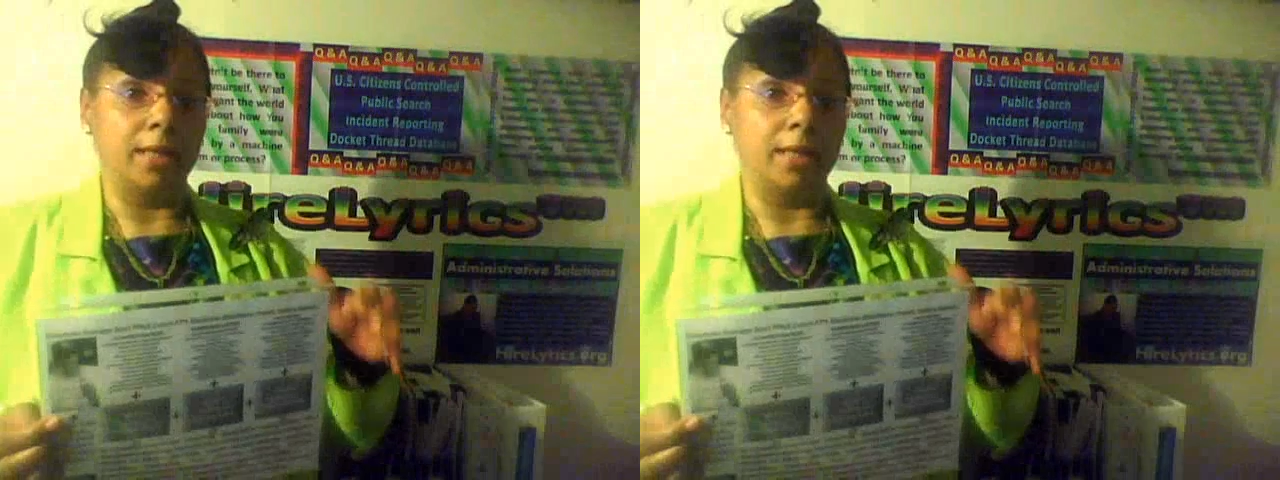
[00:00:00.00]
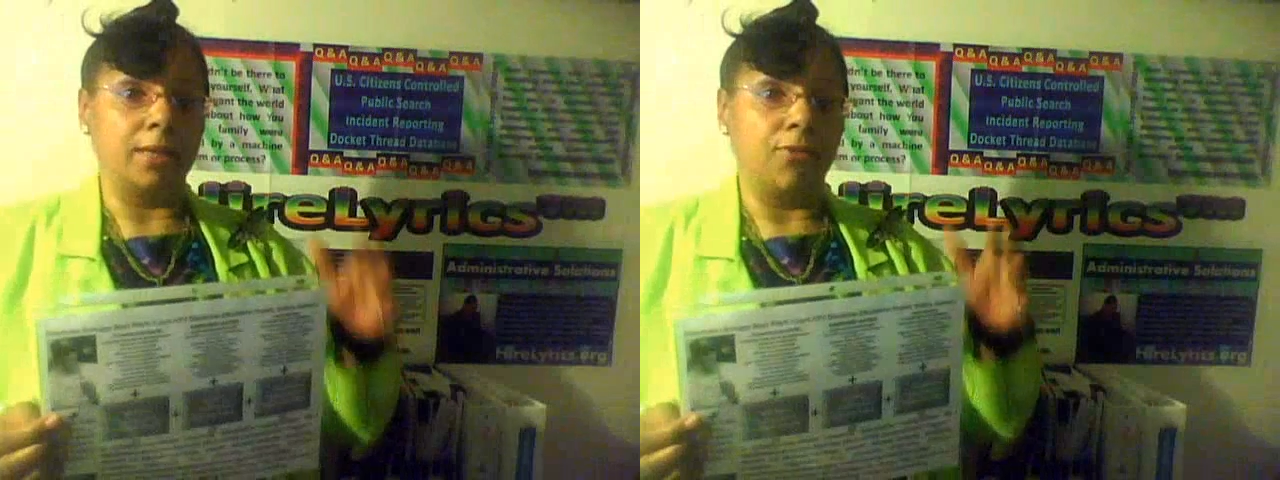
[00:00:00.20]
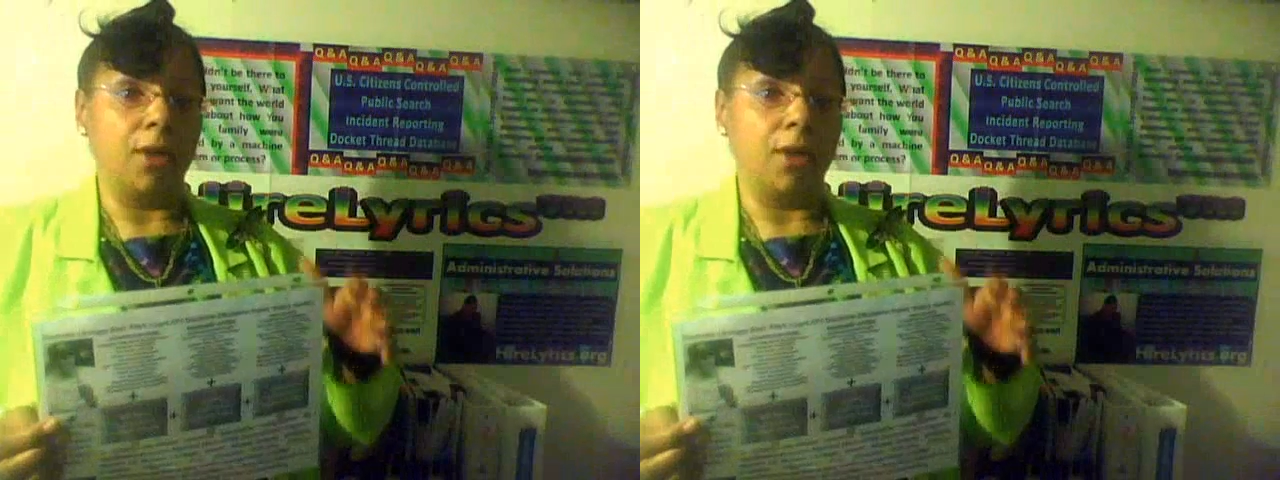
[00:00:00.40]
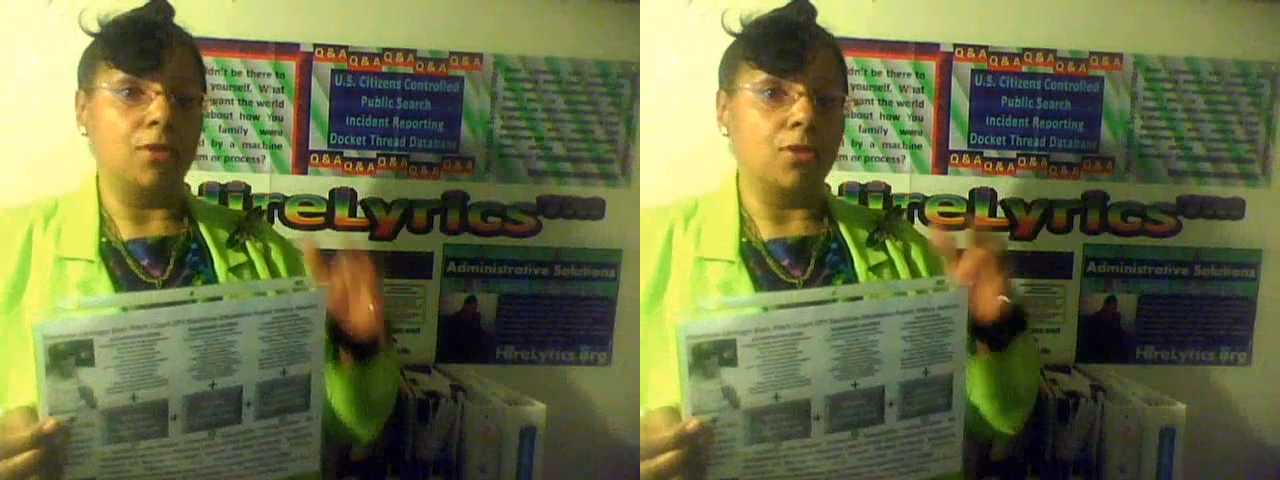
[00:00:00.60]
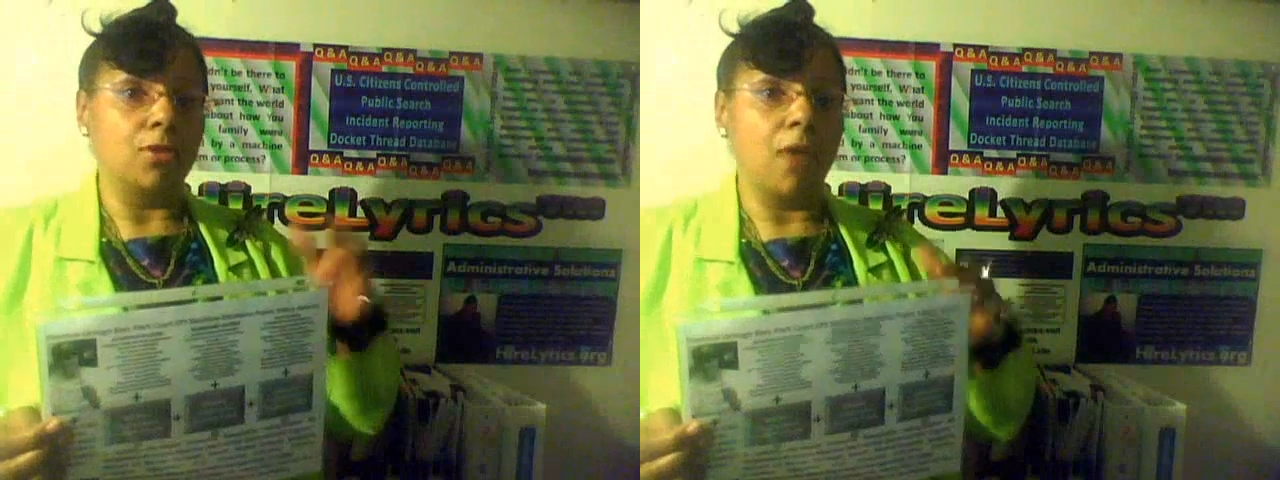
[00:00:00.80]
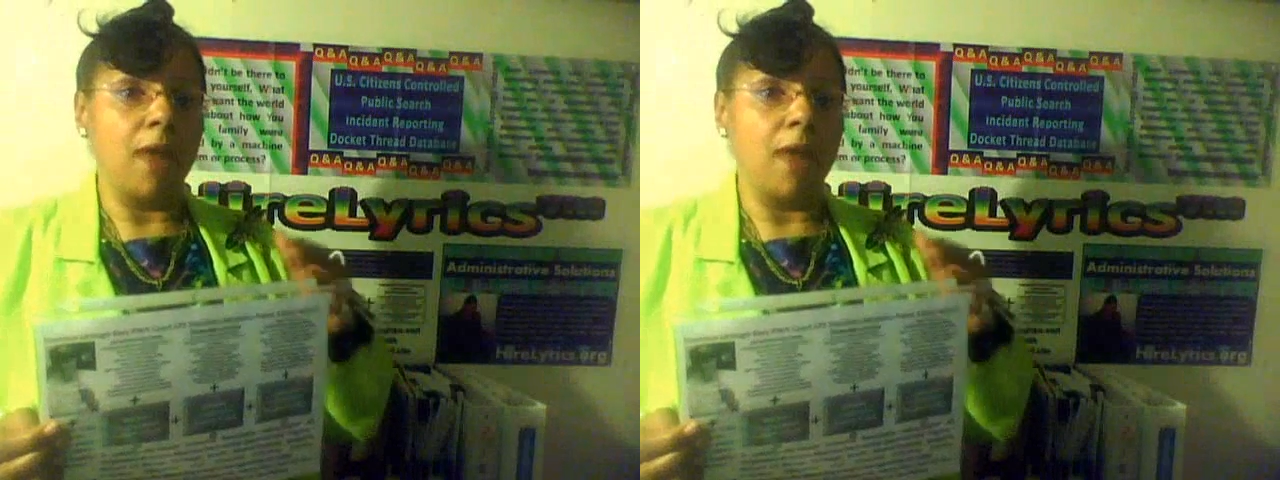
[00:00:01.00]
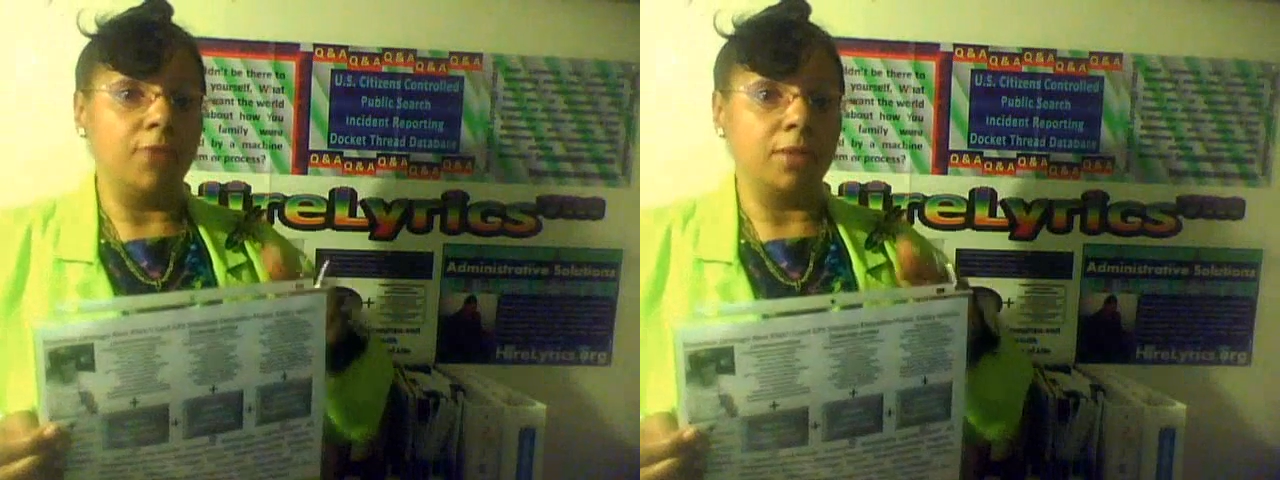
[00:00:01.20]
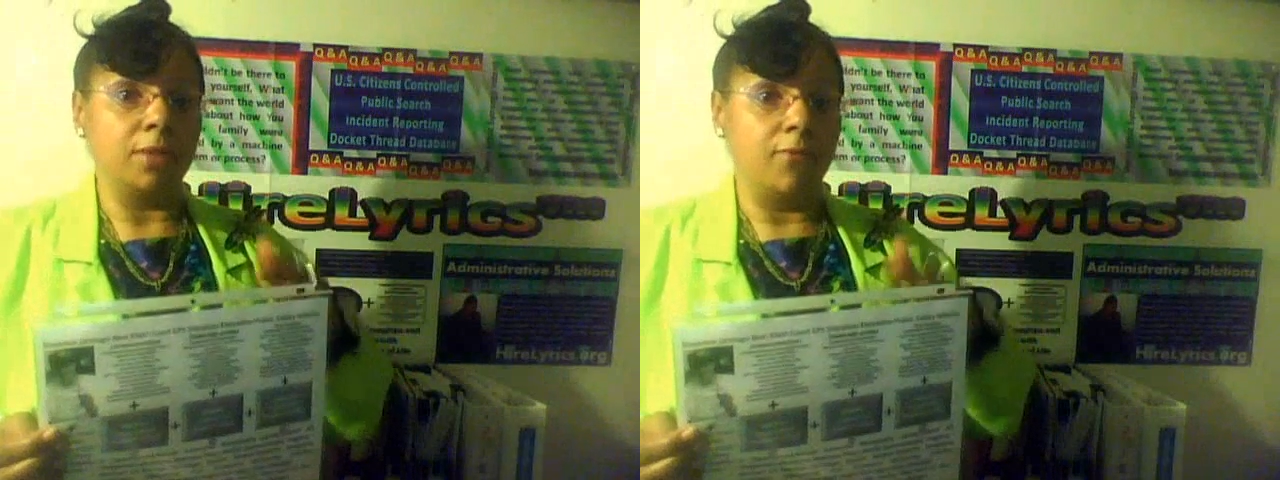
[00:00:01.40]
that the federal crime
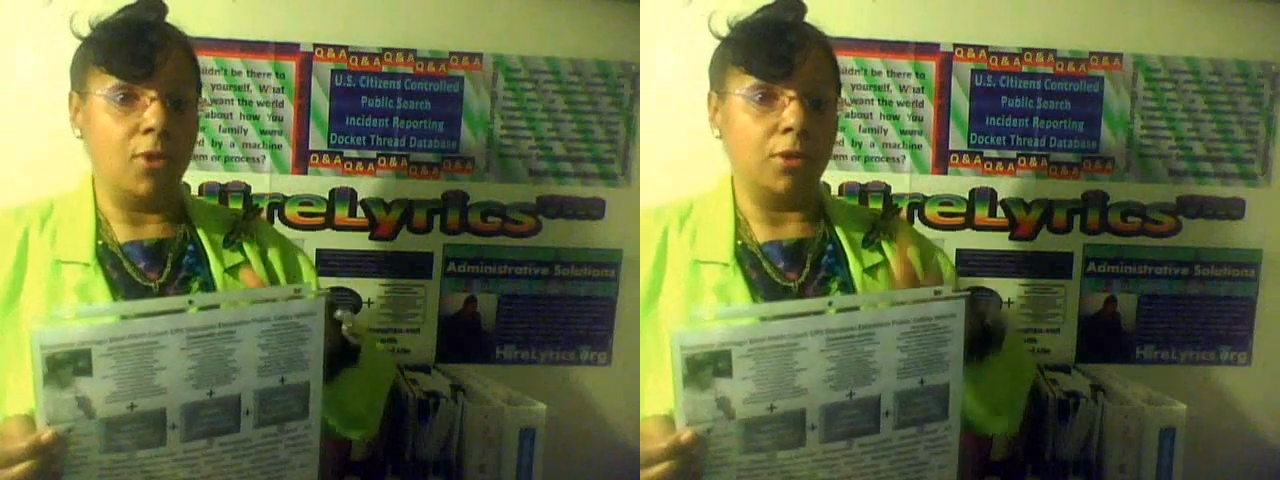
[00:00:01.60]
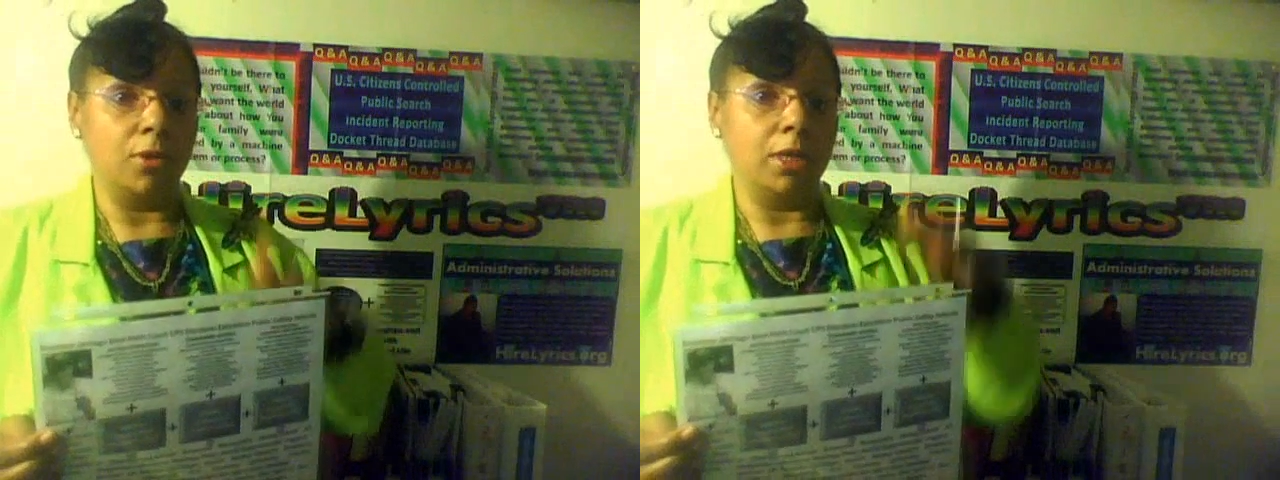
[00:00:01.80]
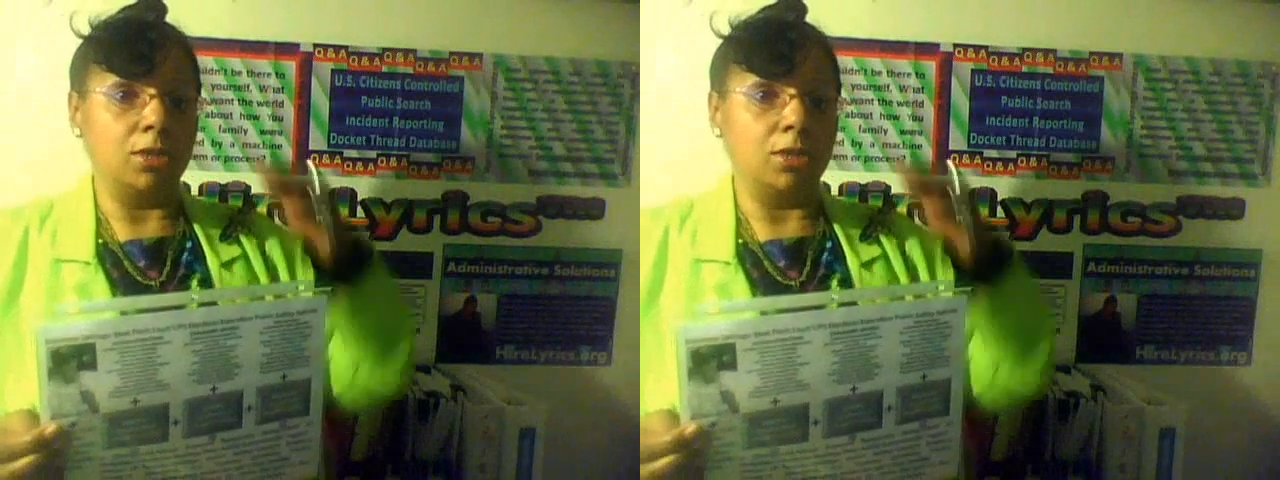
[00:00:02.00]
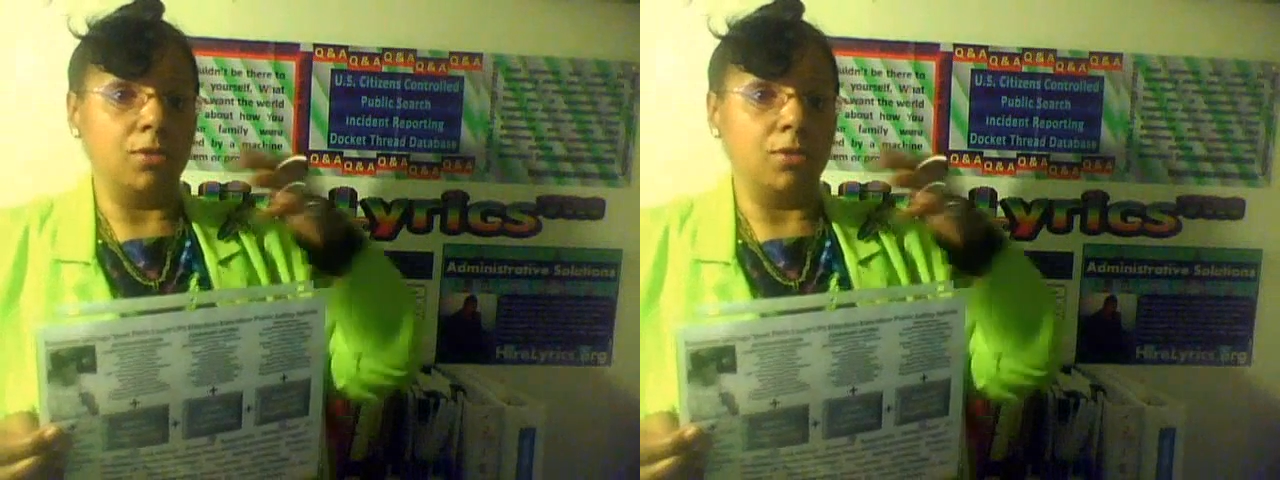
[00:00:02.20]
victim voter is